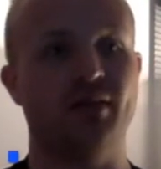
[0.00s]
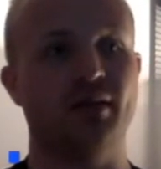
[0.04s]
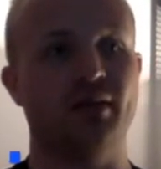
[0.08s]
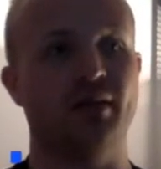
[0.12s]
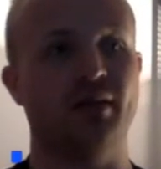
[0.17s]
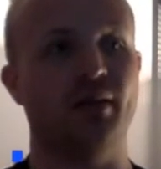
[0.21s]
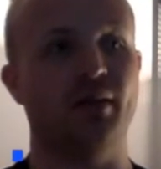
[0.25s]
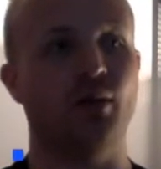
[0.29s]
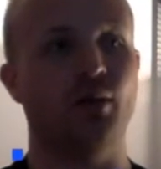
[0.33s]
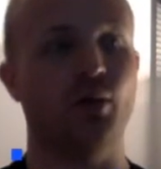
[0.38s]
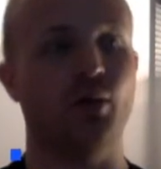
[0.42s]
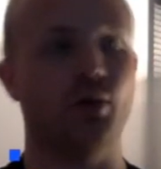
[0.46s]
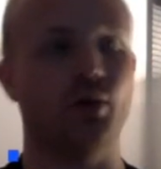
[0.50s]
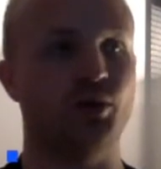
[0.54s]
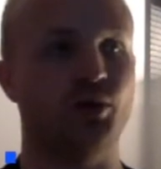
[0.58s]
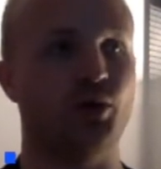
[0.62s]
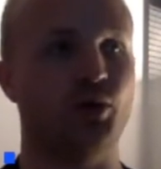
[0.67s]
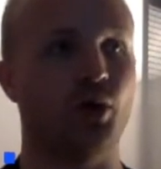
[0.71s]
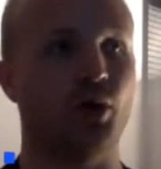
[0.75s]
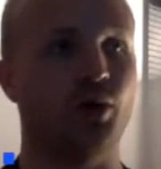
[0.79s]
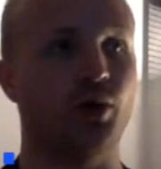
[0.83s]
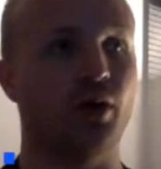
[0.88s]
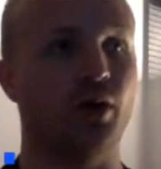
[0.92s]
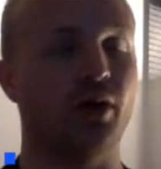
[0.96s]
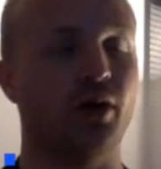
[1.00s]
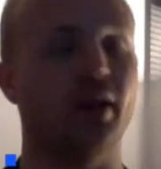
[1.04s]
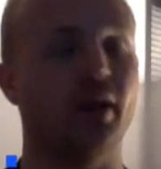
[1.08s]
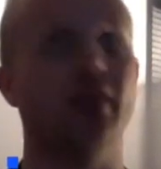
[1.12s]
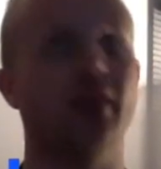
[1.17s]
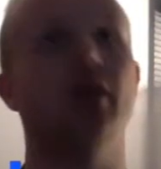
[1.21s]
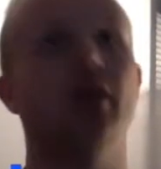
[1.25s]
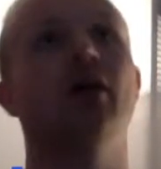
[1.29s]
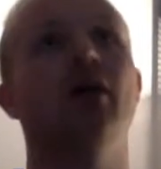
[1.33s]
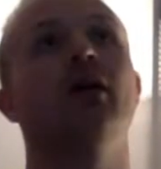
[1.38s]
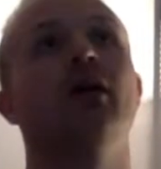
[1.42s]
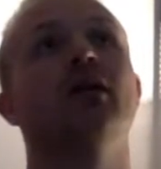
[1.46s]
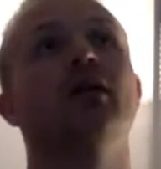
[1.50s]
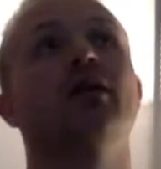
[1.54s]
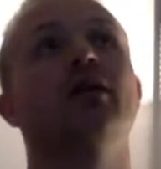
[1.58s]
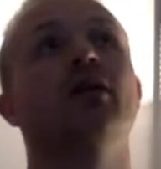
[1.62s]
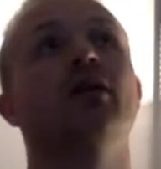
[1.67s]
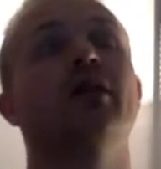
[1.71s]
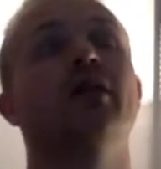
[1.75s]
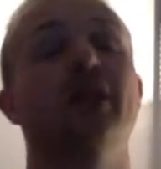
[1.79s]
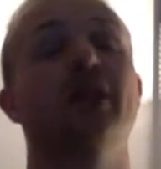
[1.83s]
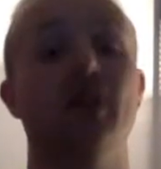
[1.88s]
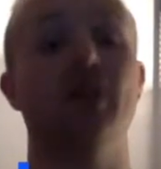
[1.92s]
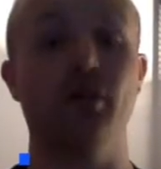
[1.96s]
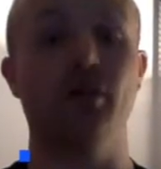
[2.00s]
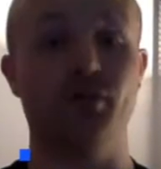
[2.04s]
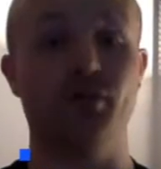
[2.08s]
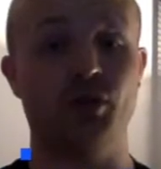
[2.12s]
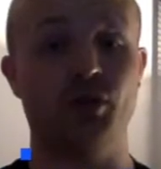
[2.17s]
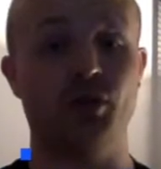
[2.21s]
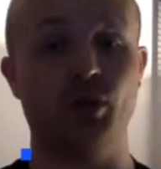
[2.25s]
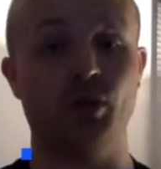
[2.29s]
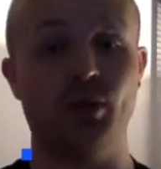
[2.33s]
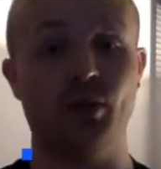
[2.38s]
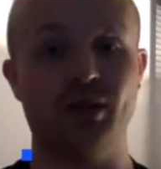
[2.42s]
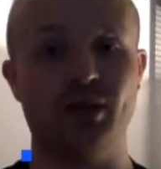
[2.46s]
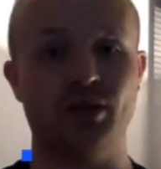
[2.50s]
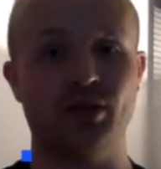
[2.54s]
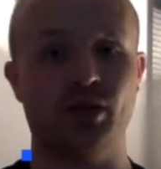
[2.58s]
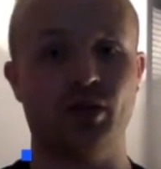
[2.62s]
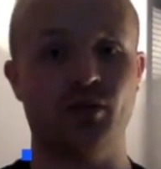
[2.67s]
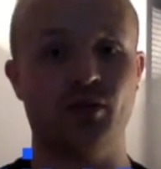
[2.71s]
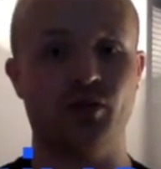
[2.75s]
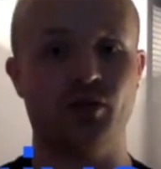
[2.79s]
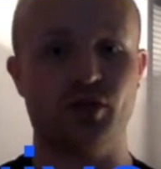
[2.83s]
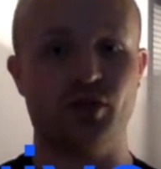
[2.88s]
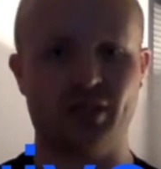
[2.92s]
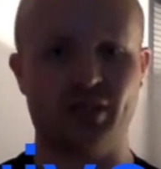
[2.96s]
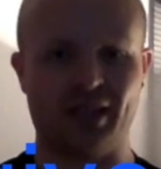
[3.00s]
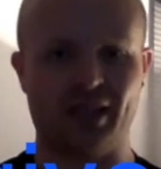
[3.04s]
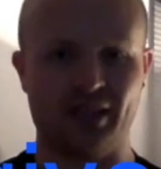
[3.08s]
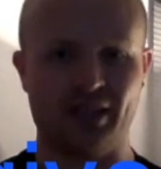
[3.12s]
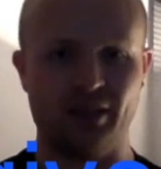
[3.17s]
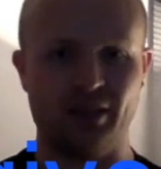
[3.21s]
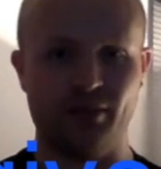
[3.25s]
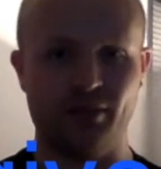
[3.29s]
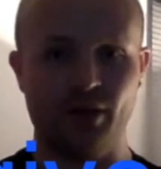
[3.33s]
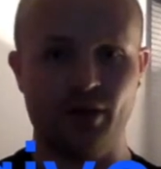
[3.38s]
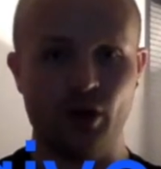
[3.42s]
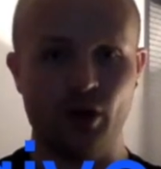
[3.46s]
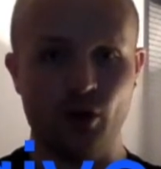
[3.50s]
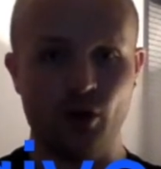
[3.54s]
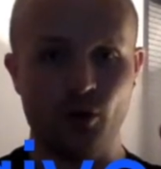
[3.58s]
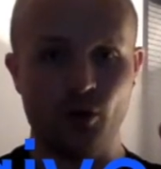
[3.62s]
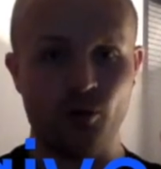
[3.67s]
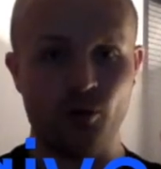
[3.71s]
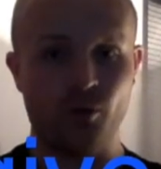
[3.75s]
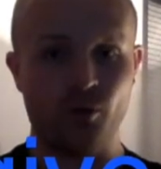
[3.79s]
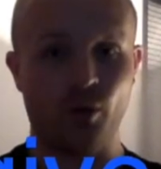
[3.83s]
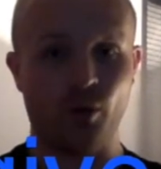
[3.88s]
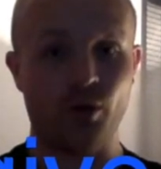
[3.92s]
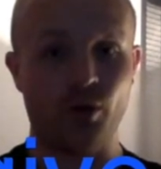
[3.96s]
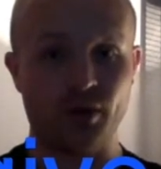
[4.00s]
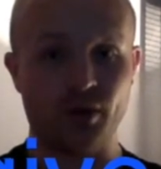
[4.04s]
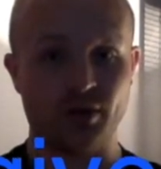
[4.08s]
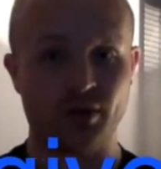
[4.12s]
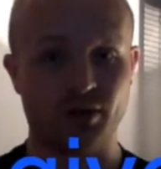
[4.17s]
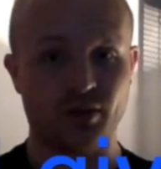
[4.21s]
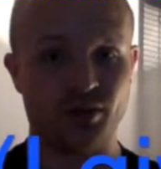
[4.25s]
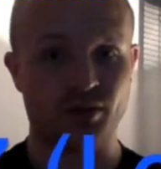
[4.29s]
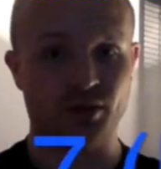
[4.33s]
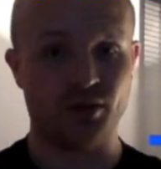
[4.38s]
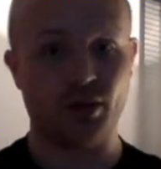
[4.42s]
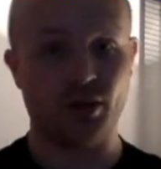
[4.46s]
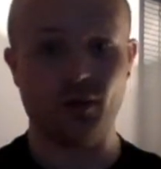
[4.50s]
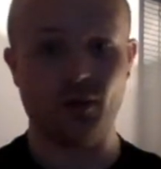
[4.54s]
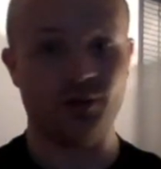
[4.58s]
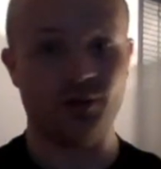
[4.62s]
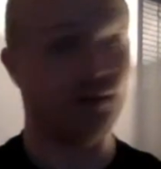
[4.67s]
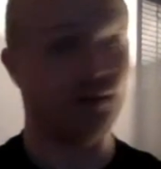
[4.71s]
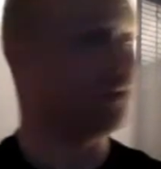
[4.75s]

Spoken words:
And I've always joked, oh God, I'd love 2 weeks off just to kind of focus on stuff. And